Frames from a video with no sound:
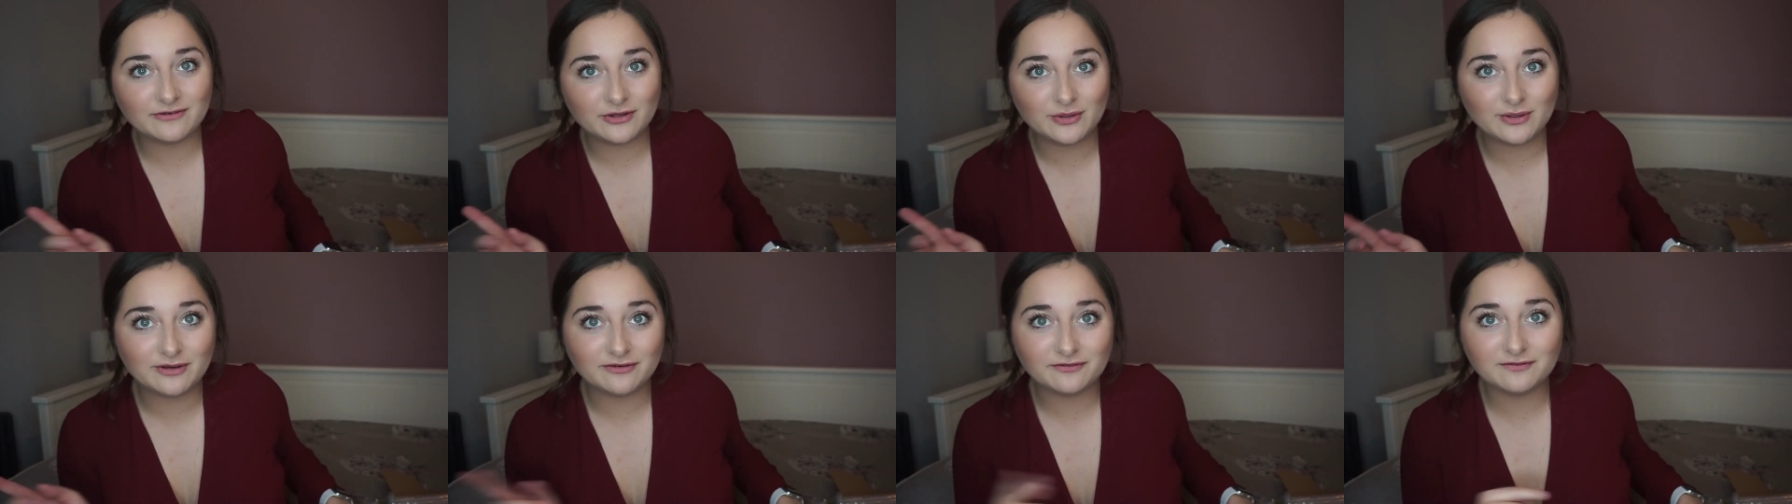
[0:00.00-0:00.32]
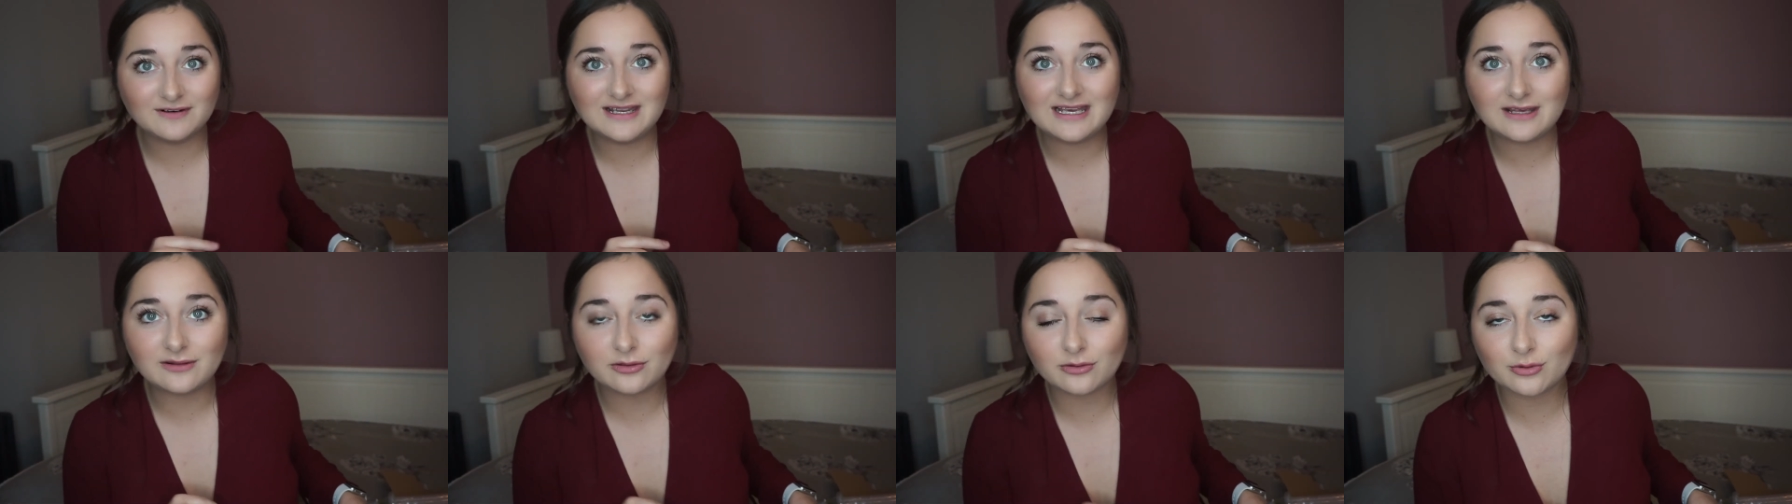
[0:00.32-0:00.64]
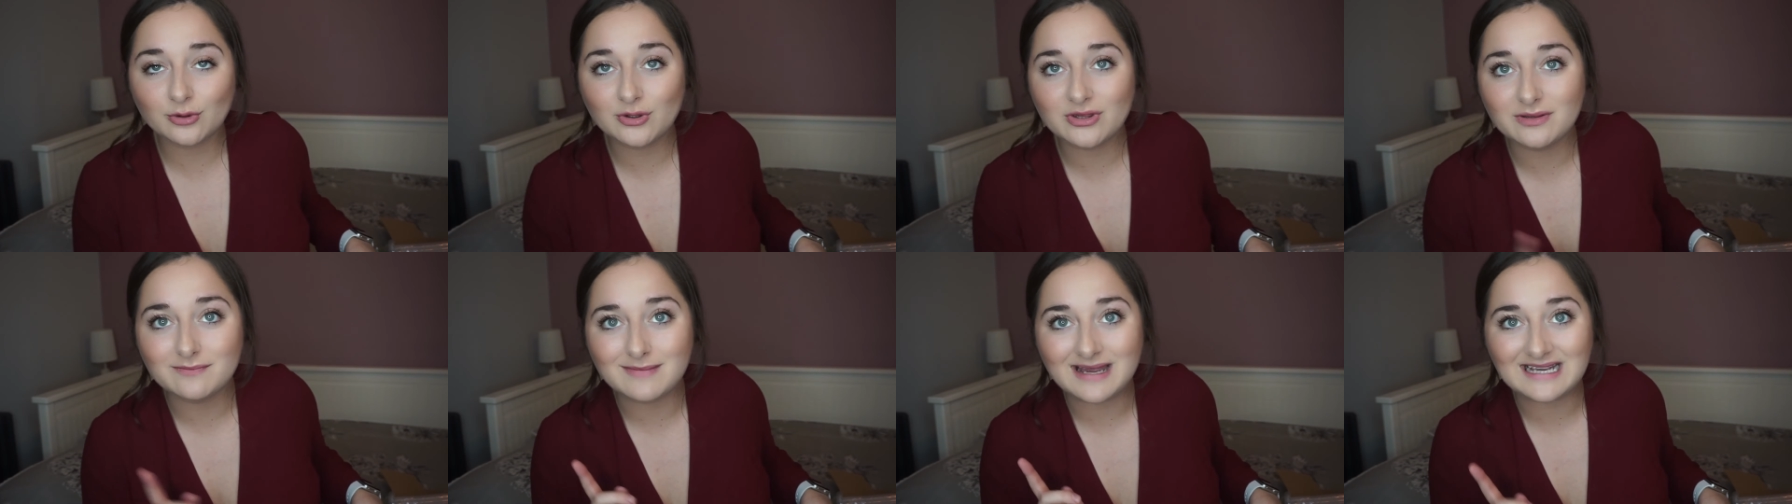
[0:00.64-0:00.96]
you a flick
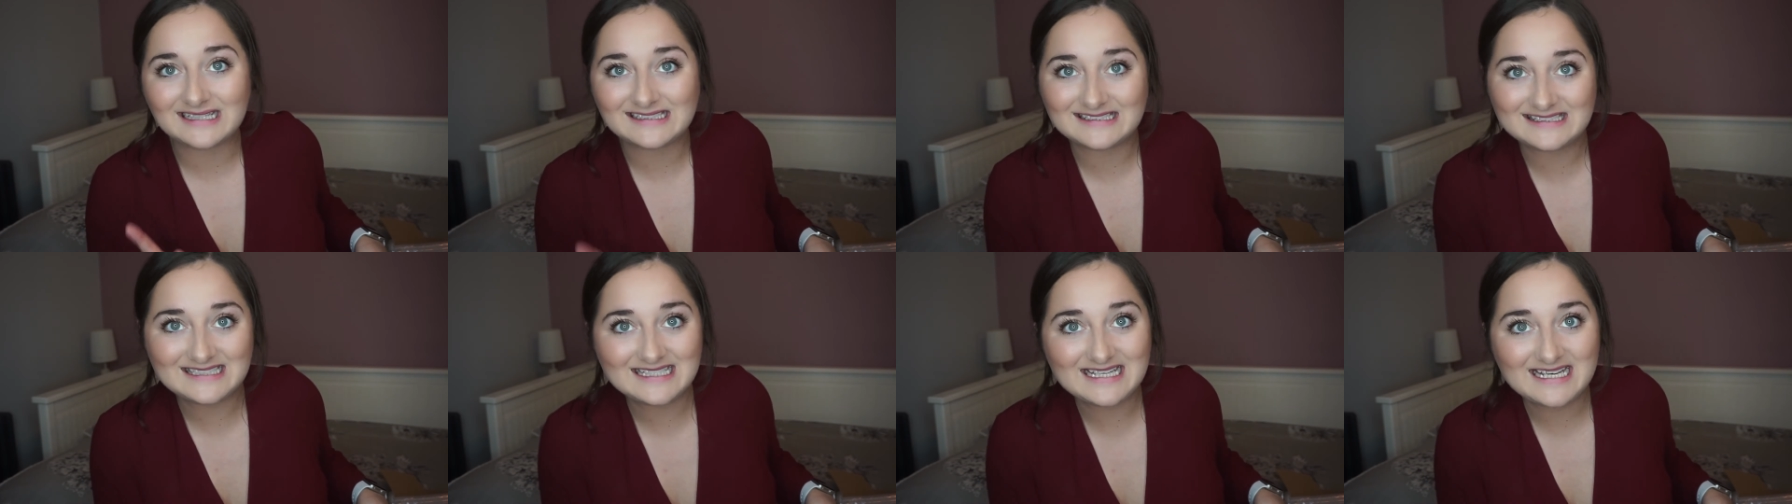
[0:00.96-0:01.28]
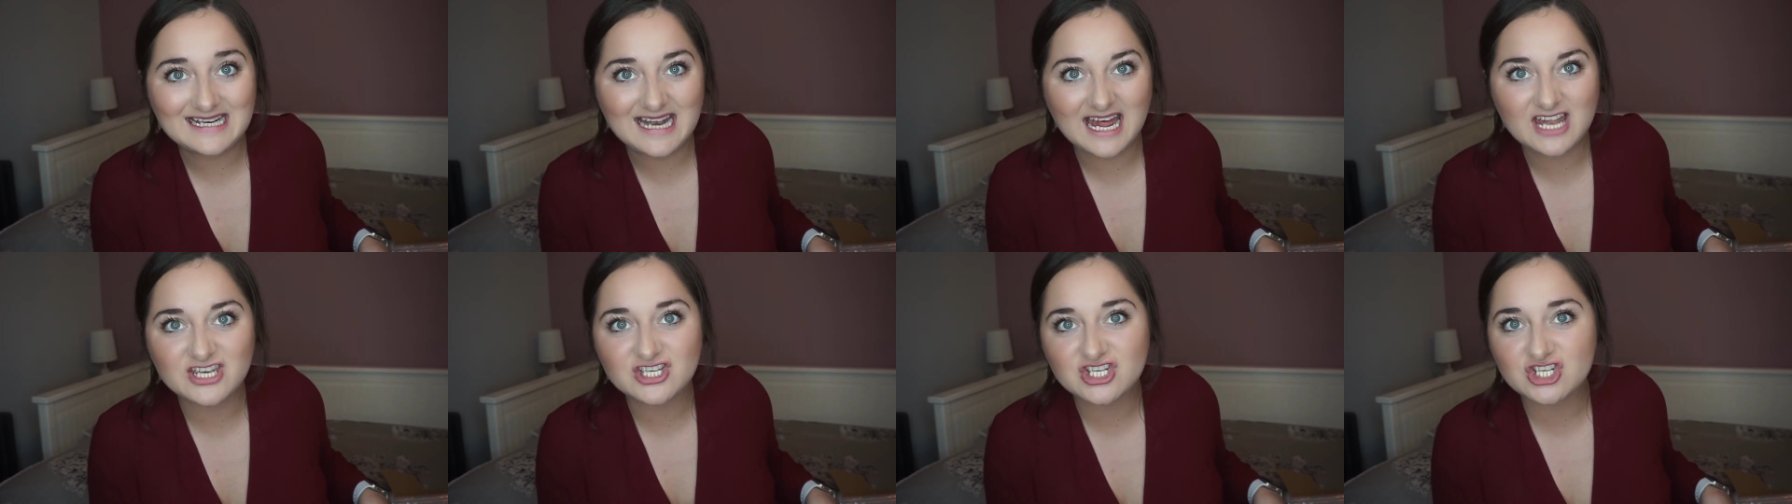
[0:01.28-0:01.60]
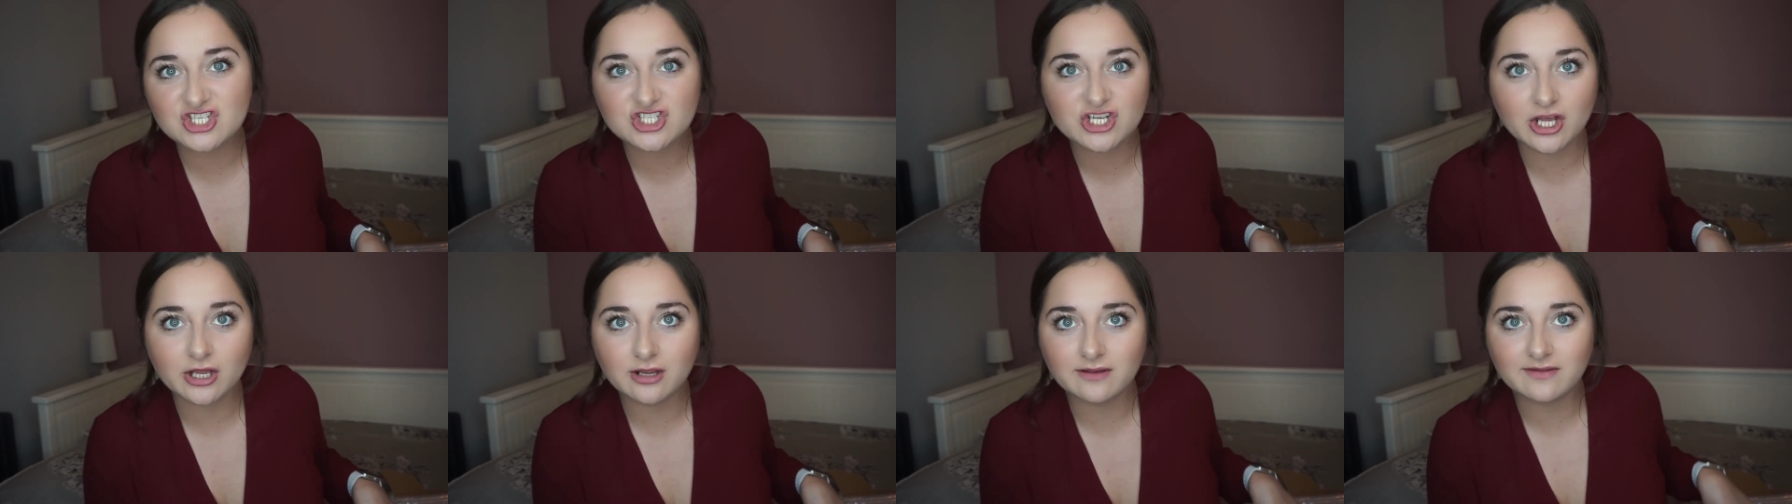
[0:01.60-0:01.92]
through the magazine and
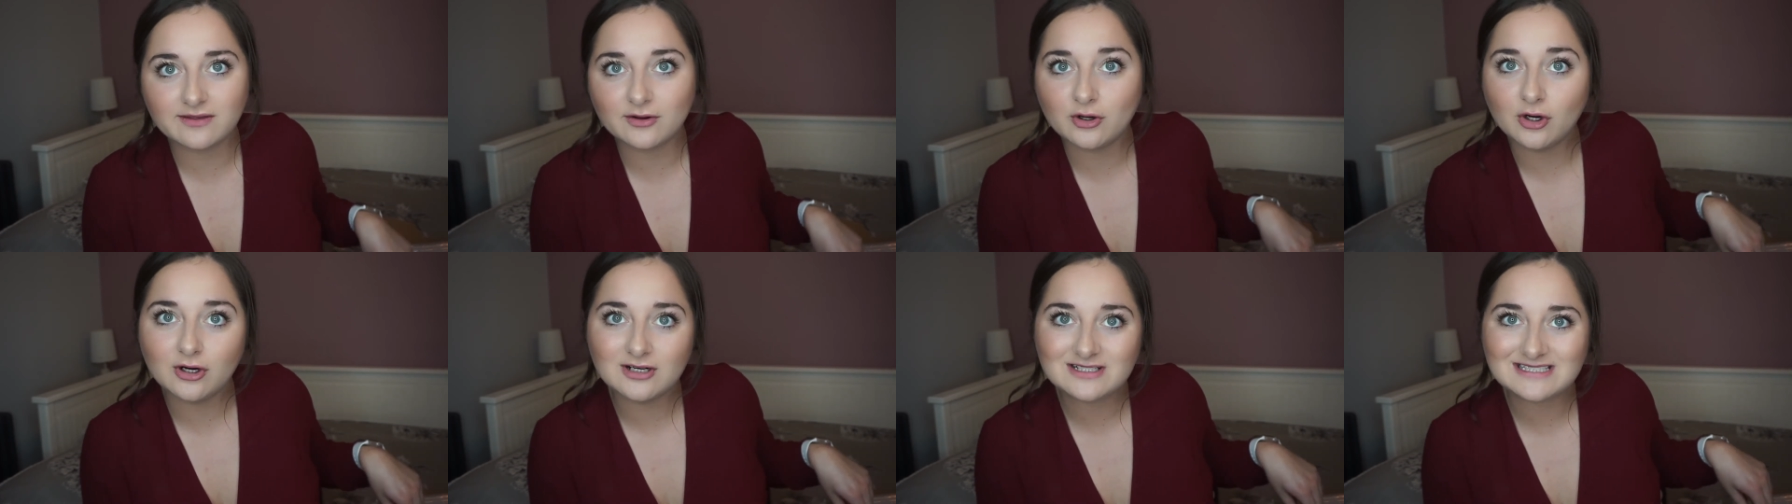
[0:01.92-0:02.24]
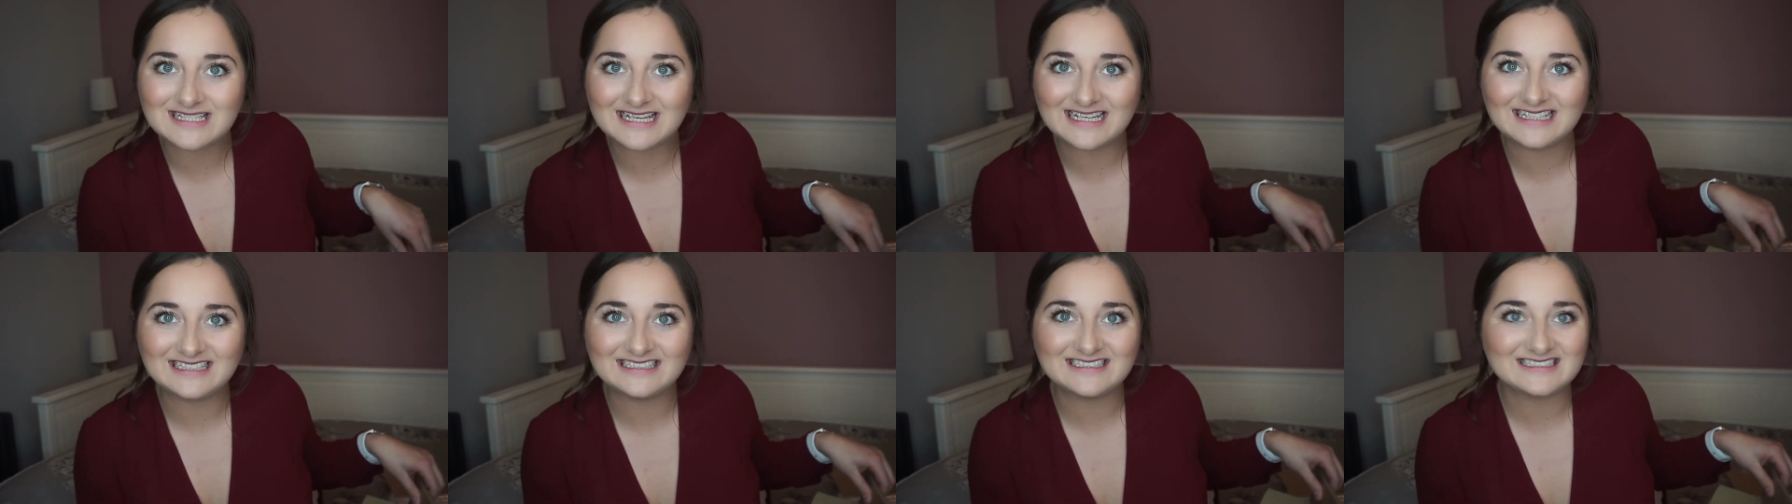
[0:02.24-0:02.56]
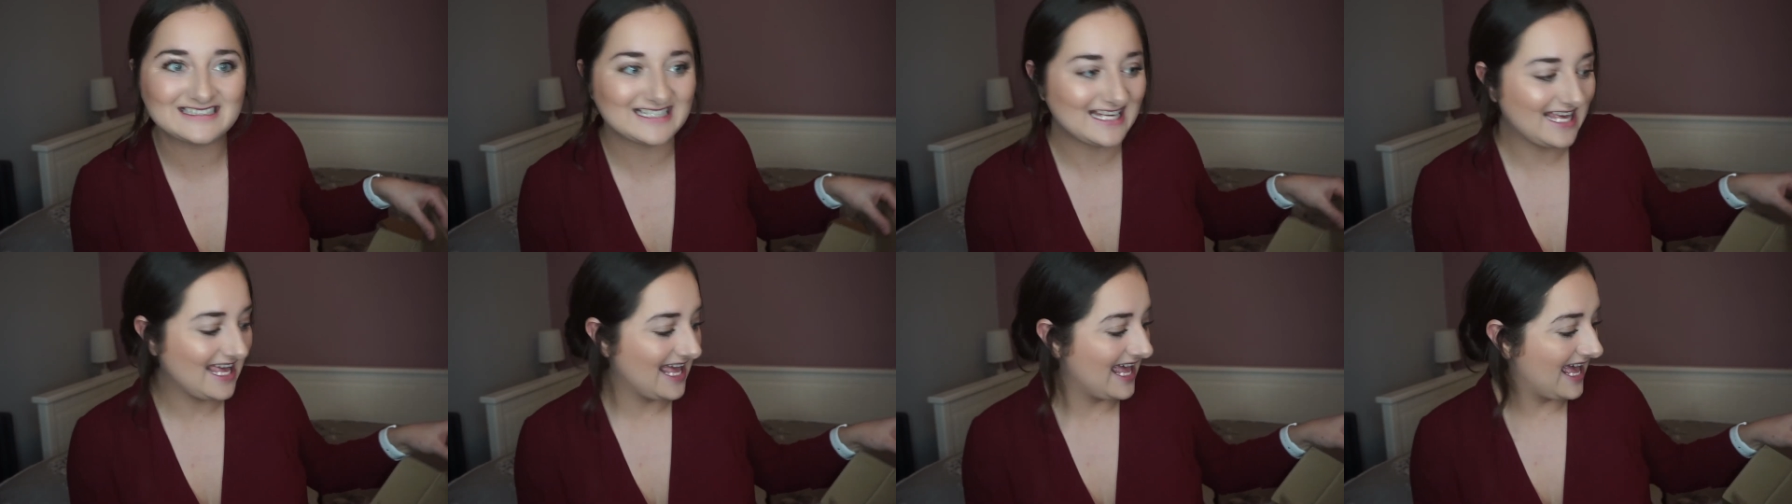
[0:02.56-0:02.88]
just show you the cocktails